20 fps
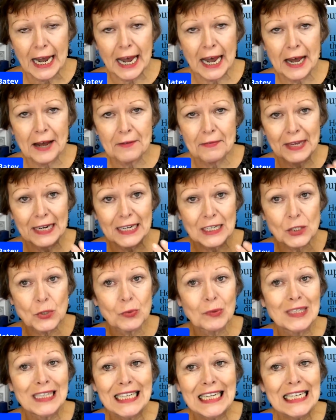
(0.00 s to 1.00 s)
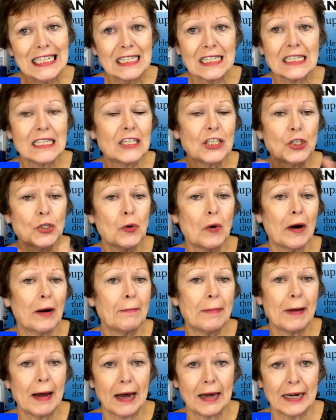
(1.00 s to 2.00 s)
uh, that is released into
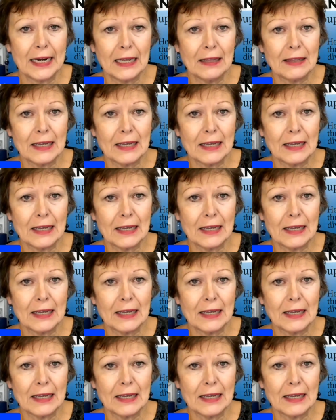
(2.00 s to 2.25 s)
our body